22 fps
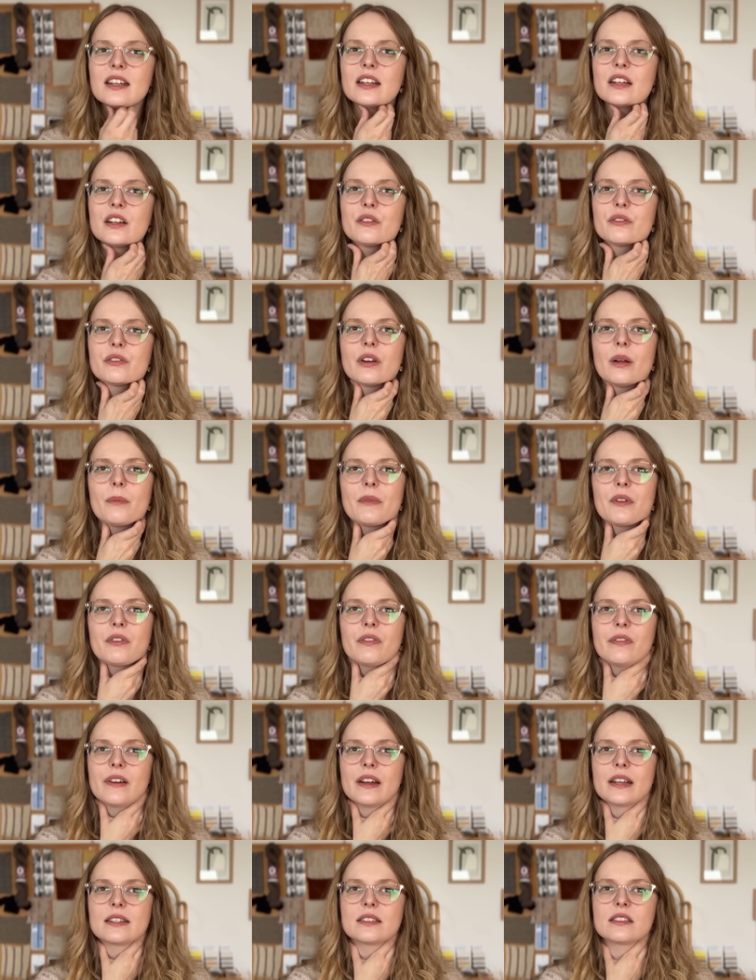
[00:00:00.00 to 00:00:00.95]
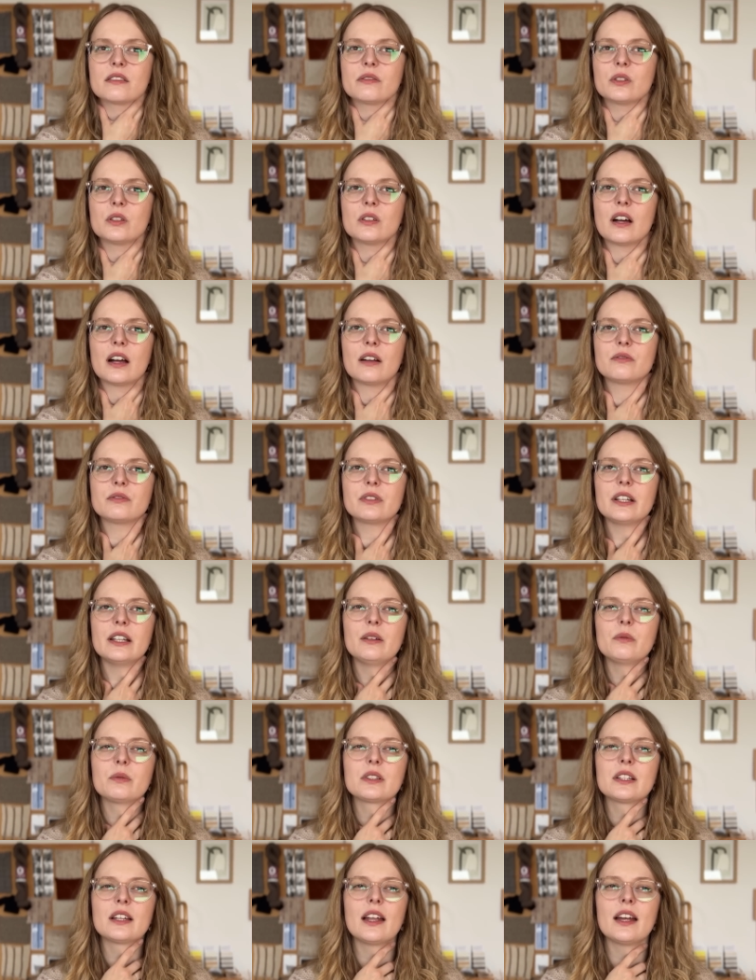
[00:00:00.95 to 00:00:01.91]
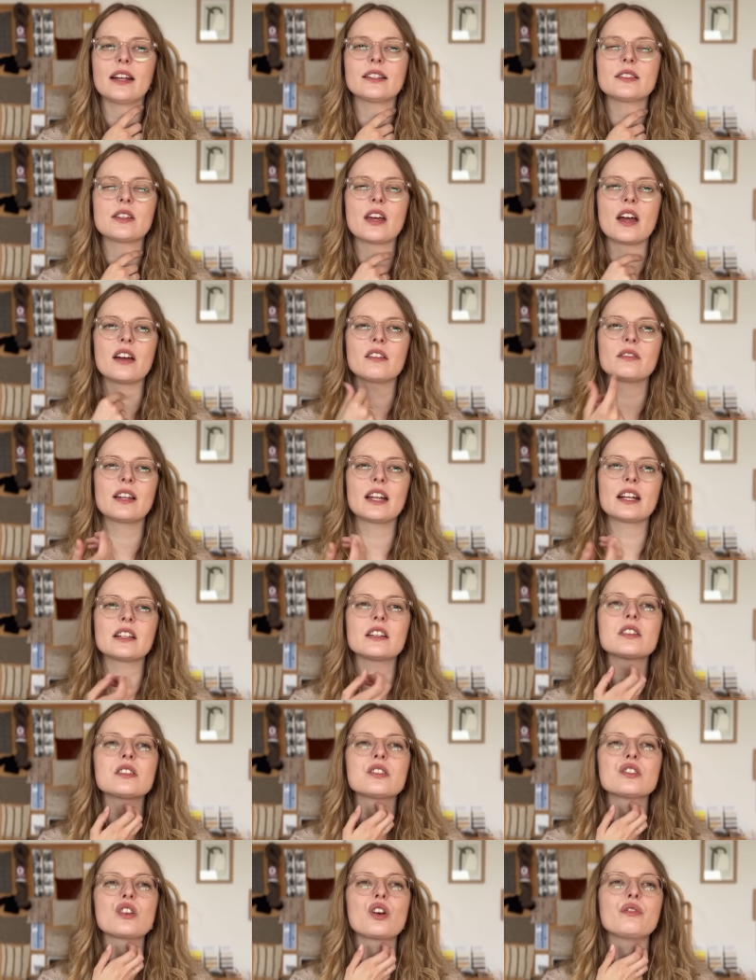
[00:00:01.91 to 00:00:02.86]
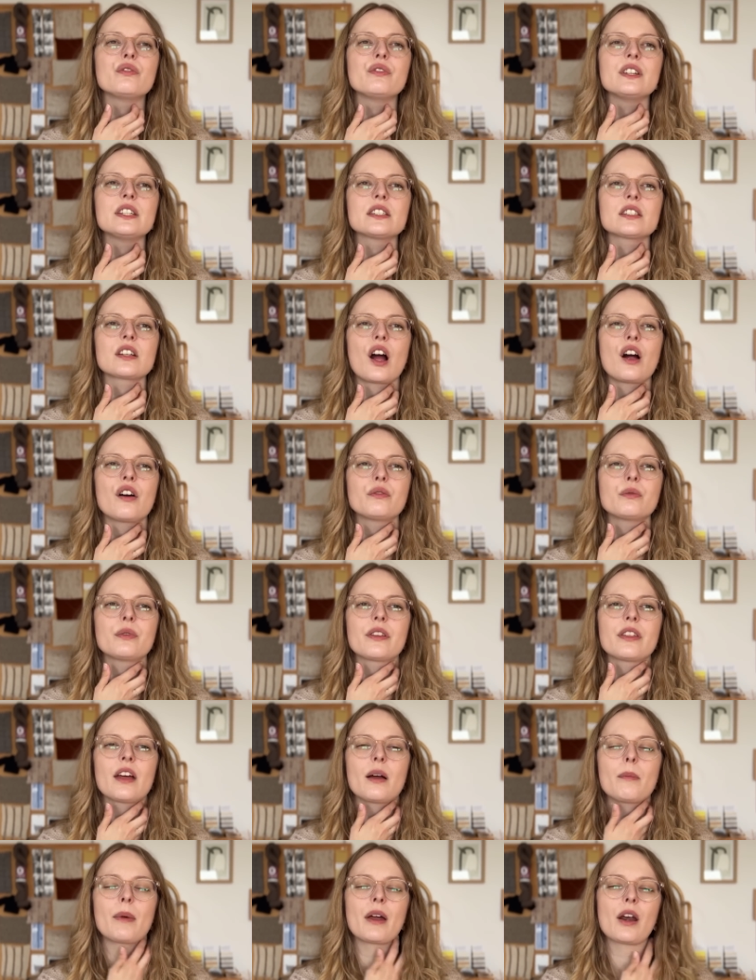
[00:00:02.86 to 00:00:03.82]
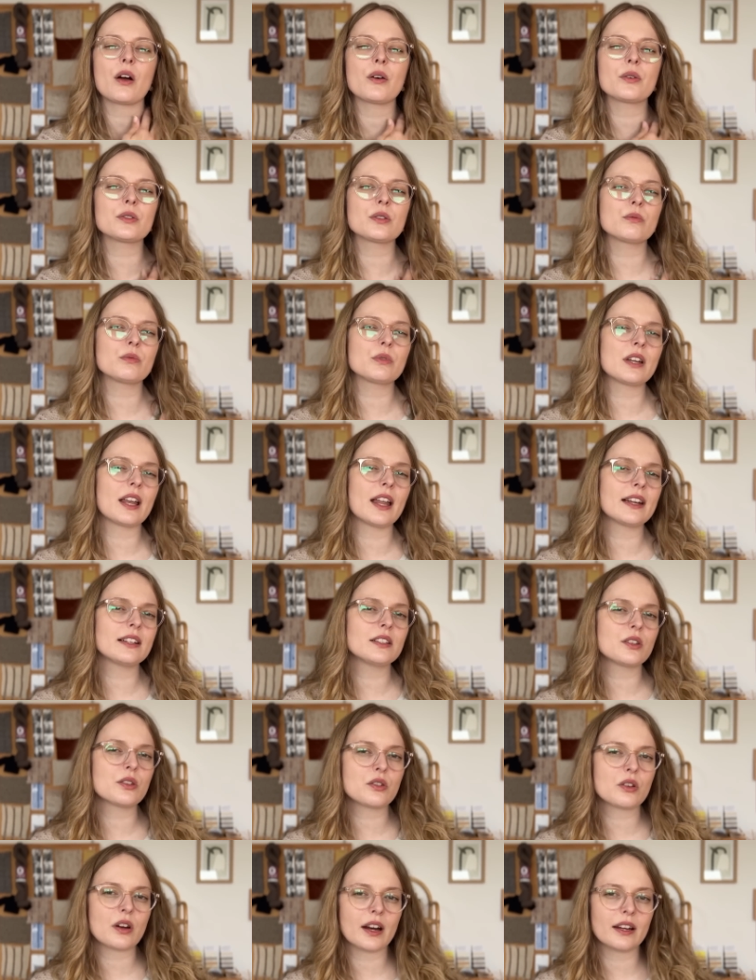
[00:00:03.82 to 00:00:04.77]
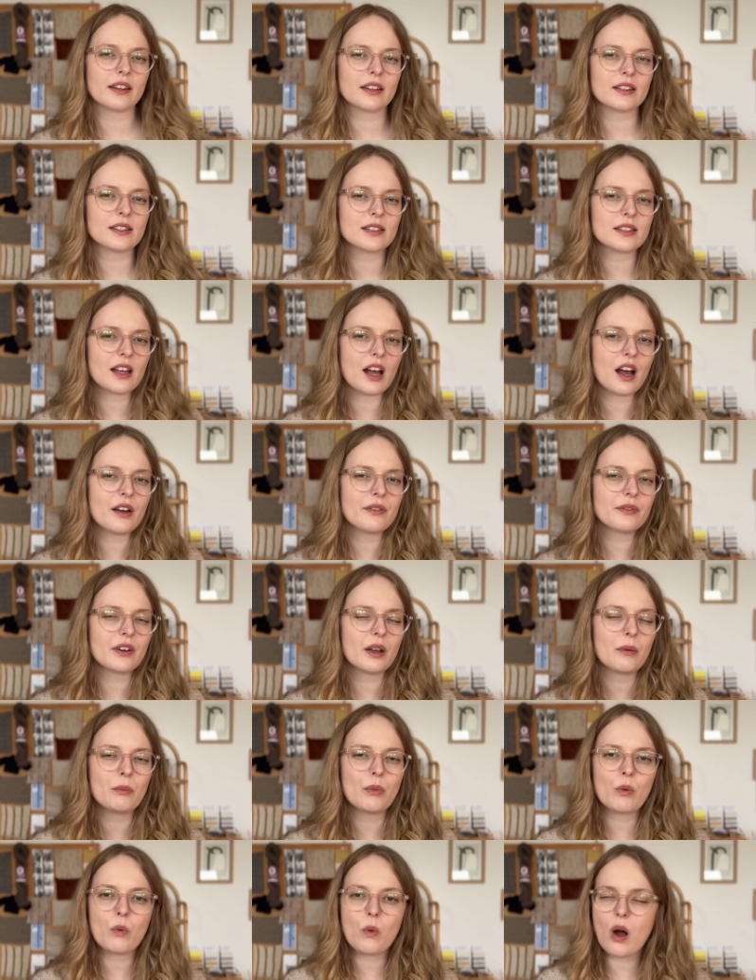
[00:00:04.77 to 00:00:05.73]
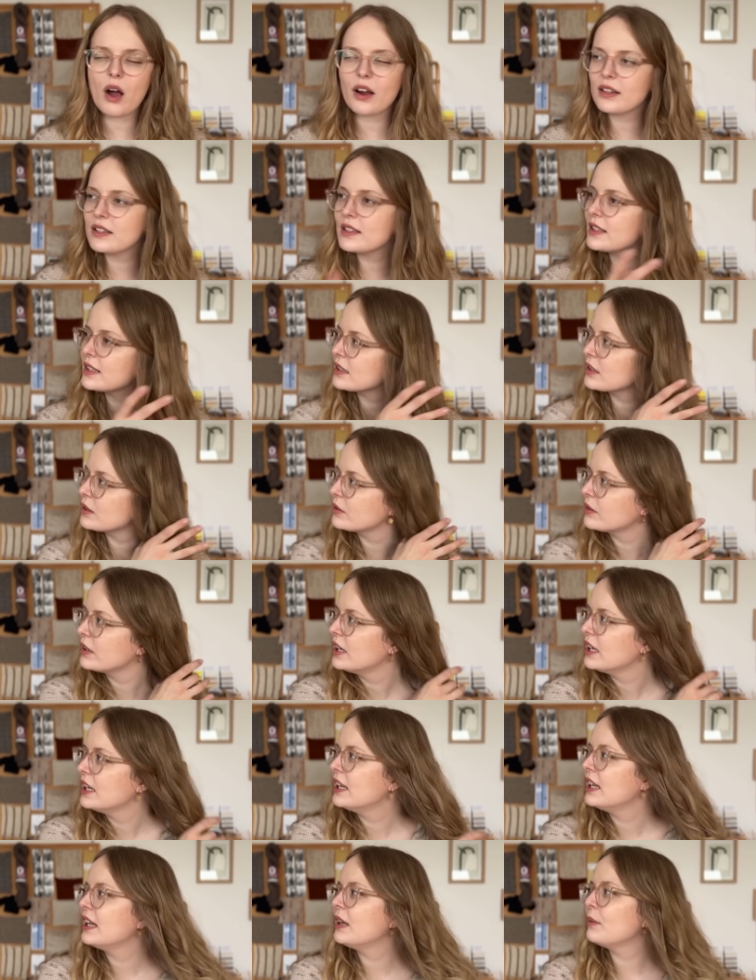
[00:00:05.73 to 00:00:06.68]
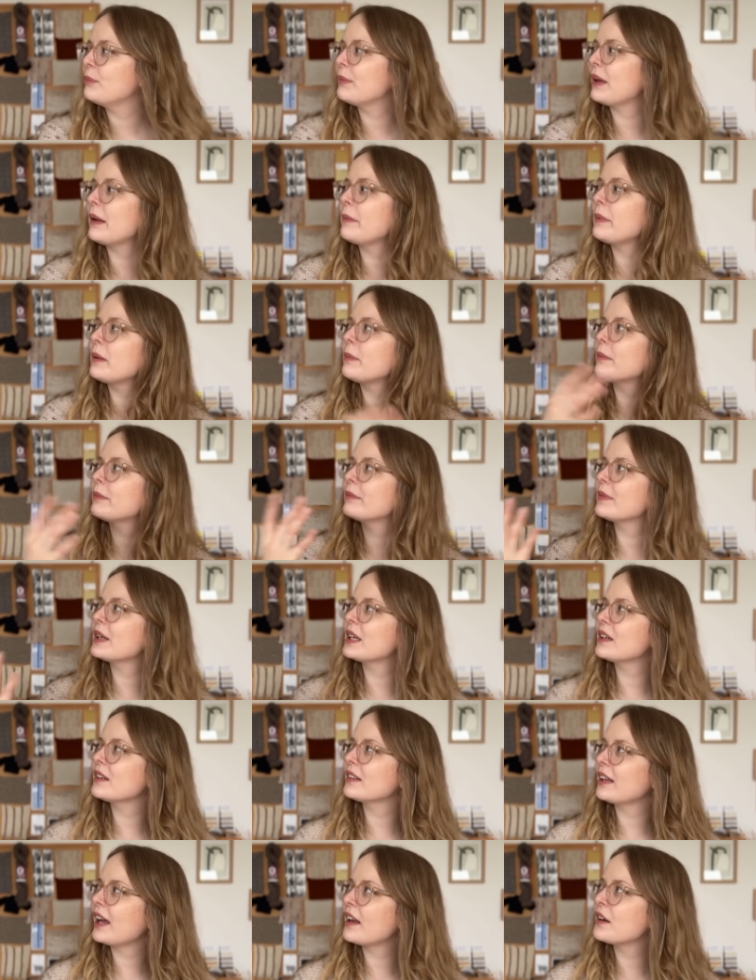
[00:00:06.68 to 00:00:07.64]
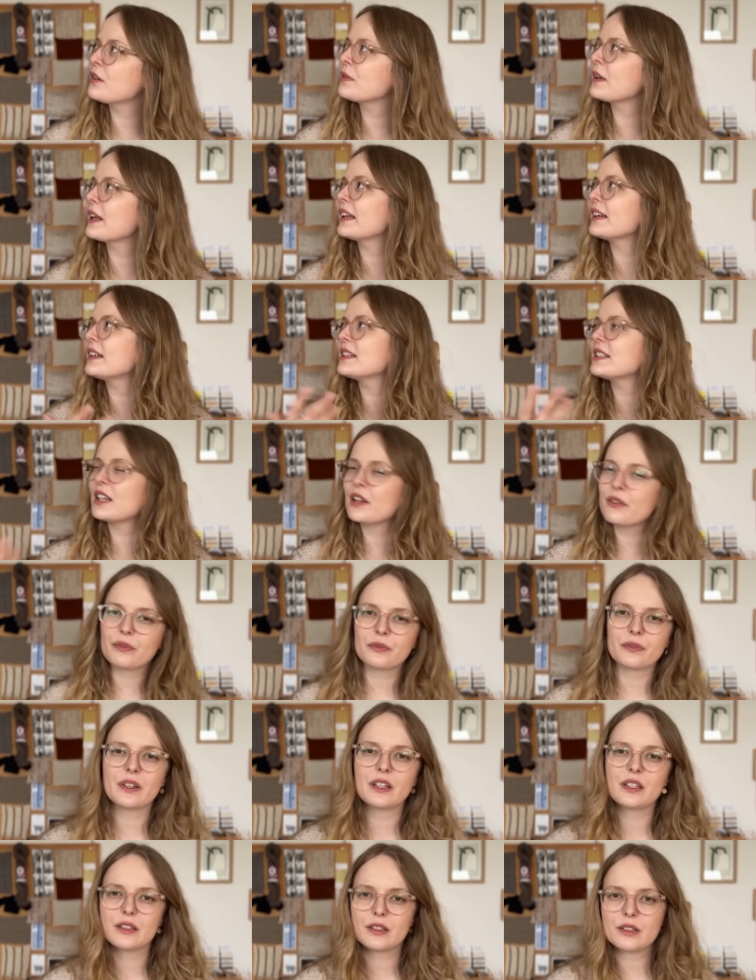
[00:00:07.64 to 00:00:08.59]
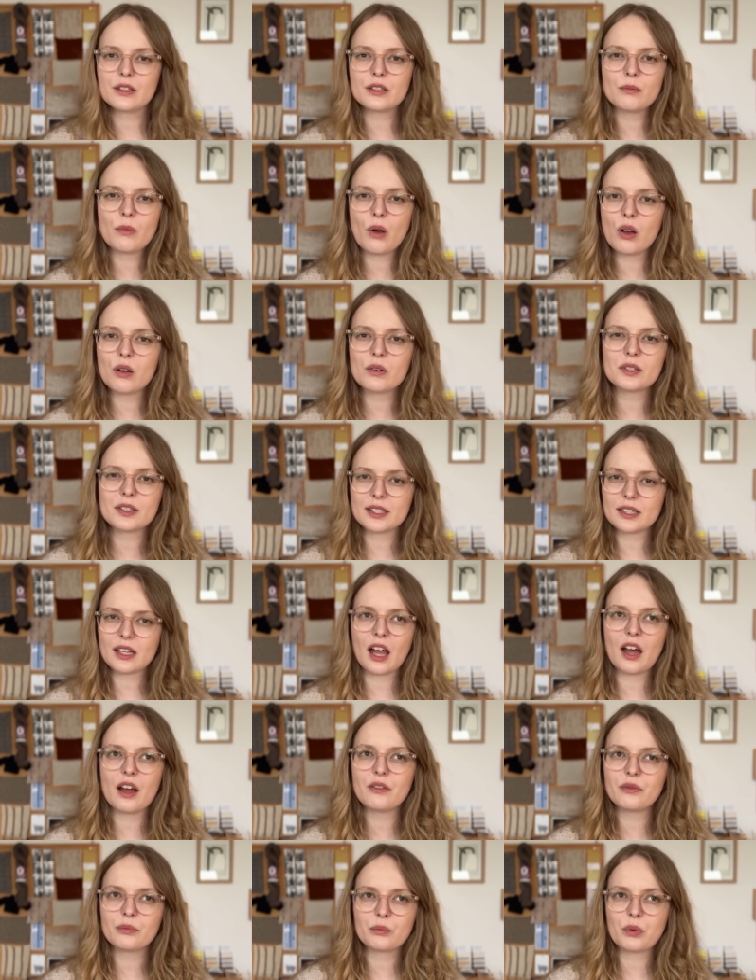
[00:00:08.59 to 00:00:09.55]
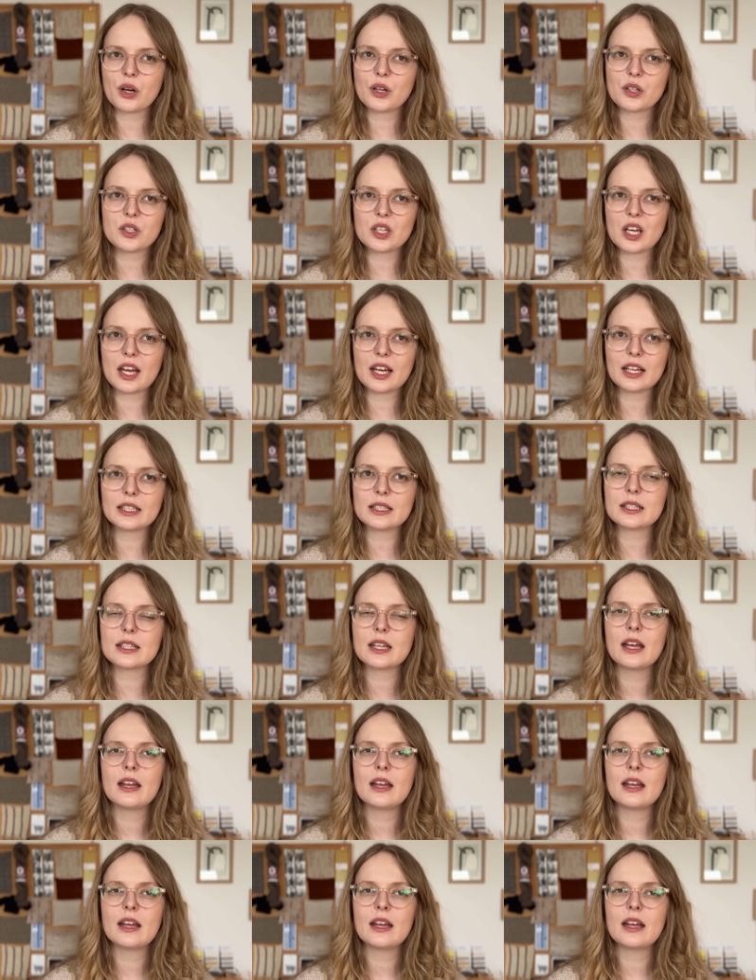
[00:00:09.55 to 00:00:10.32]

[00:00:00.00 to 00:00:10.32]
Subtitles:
from the festival. I really would like to have like a Sophie scarf with that, but I also would like to try the scarf number 1, so maybe kind of like a different small scarf project.